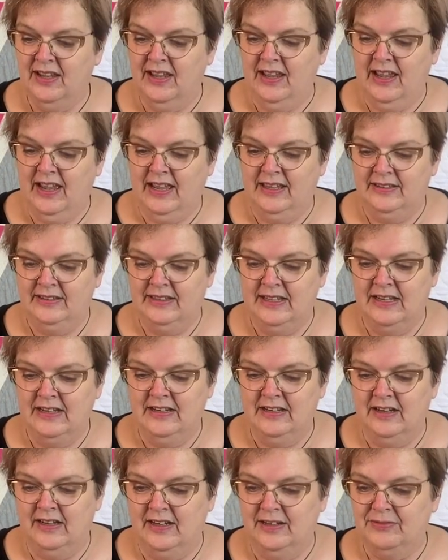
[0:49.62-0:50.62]
And
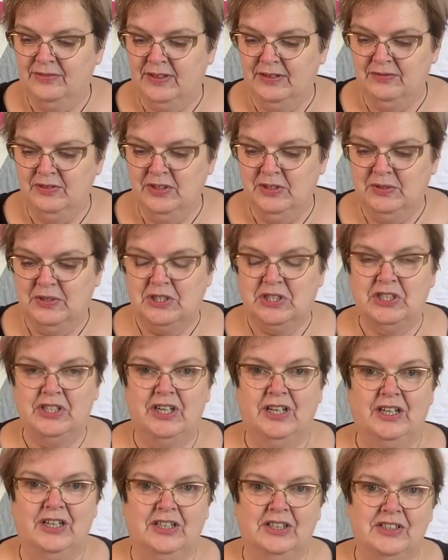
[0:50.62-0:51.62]
then I've given you a
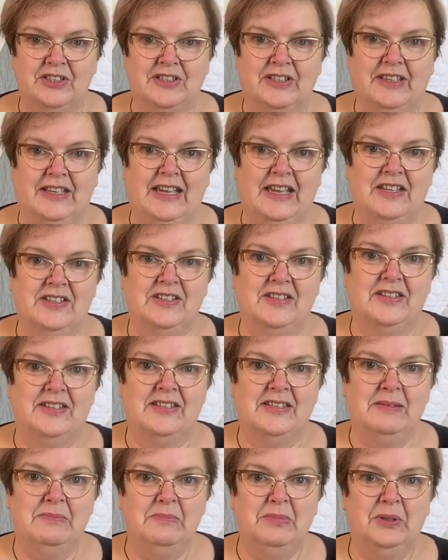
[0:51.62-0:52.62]
chart that has a
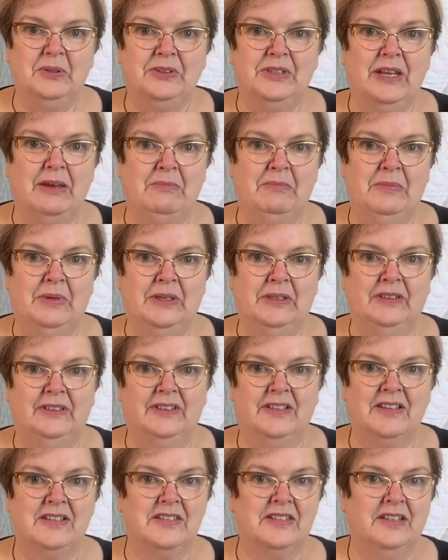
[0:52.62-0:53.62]
simple number
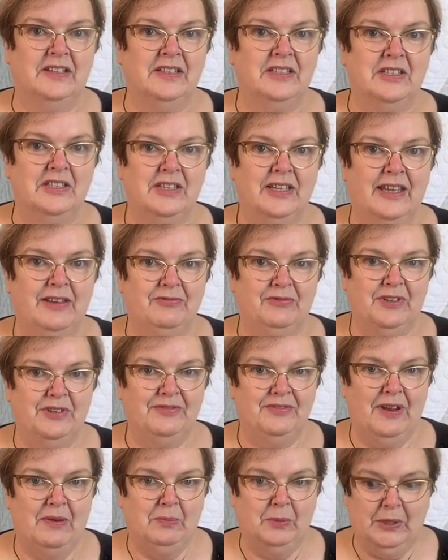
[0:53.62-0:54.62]
assigned to every
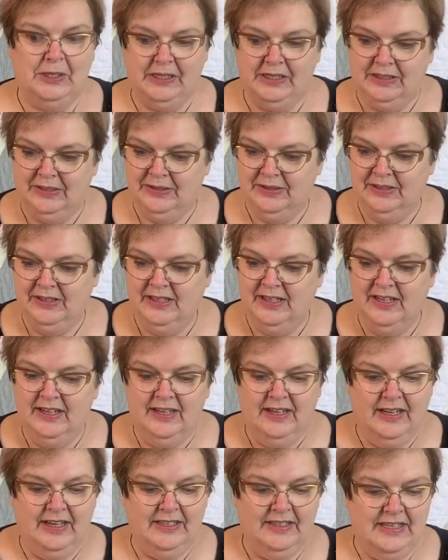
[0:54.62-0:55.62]
fabric,
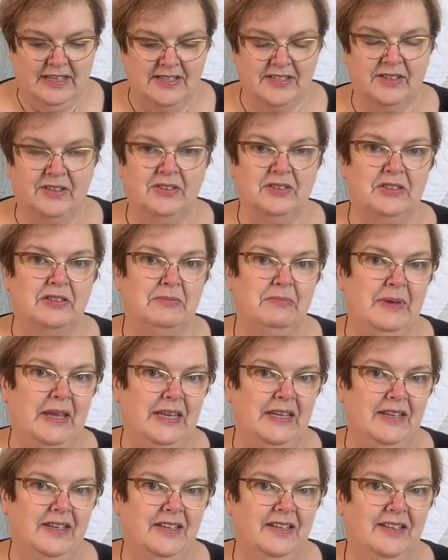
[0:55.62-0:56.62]
and that's going to
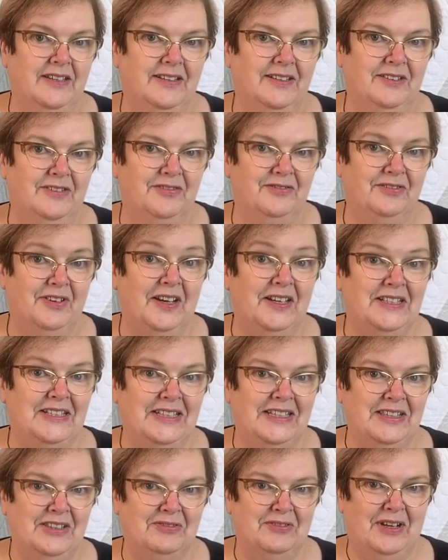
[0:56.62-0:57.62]
make
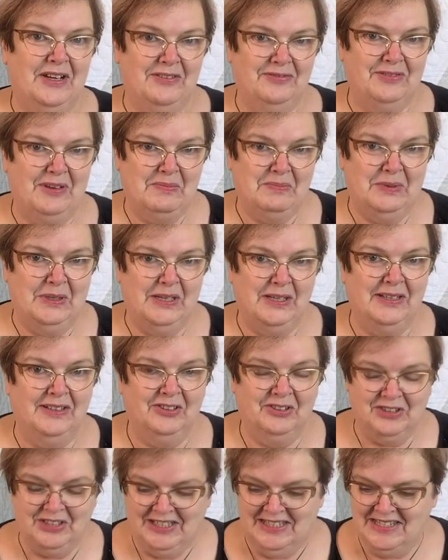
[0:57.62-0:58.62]
finding the right fabric a
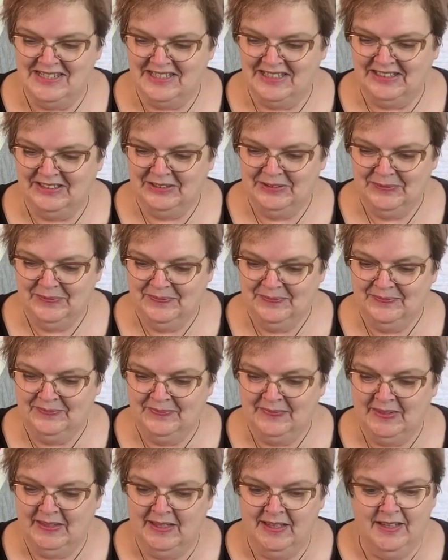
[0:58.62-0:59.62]
lot easier.
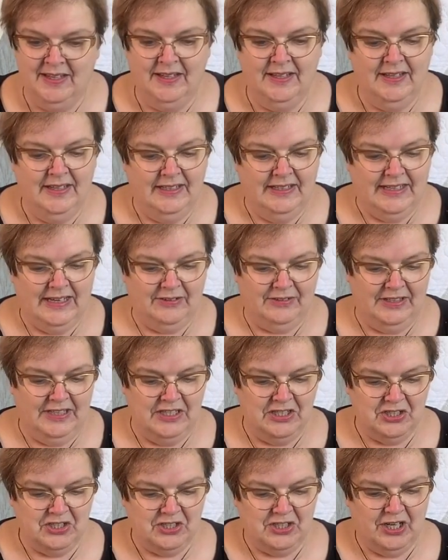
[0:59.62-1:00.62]
Now,
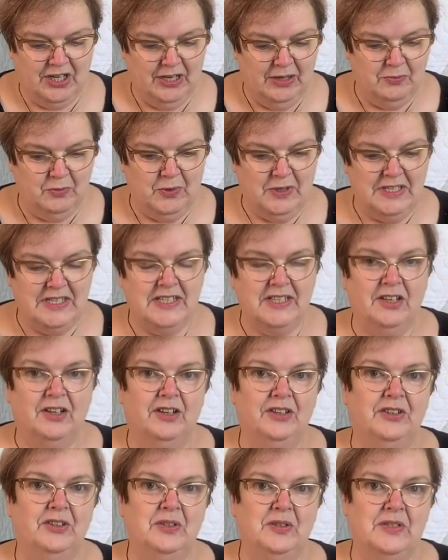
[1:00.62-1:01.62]
each time we
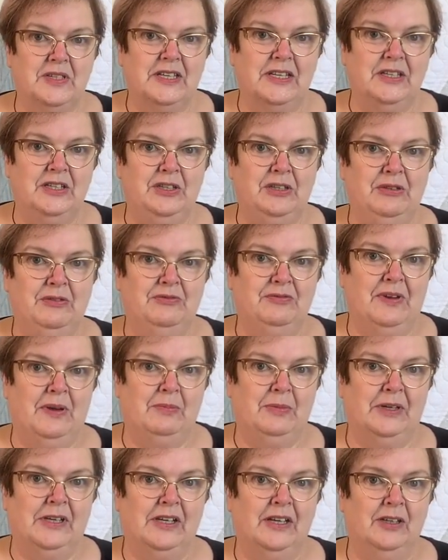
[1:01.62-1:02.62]
start using a new
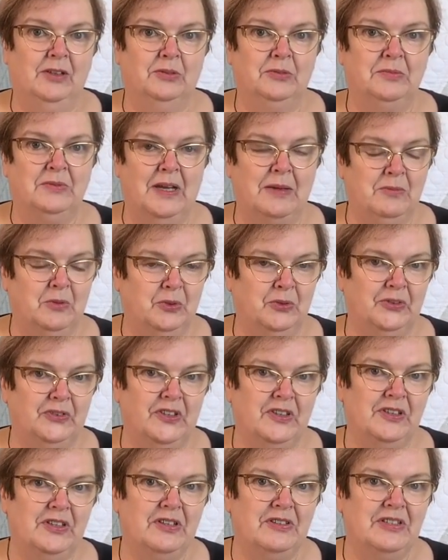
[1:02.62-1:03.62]
fabric, I'm
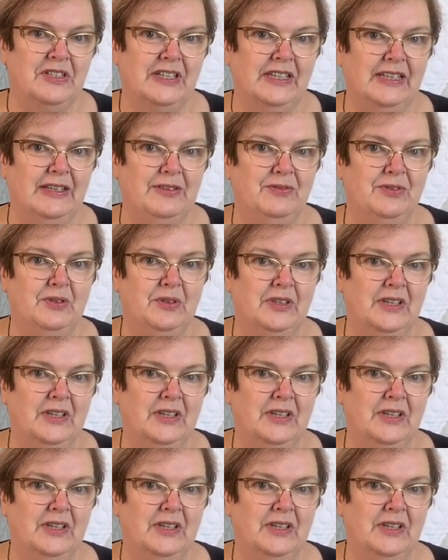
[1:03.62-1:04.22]
also going to give you a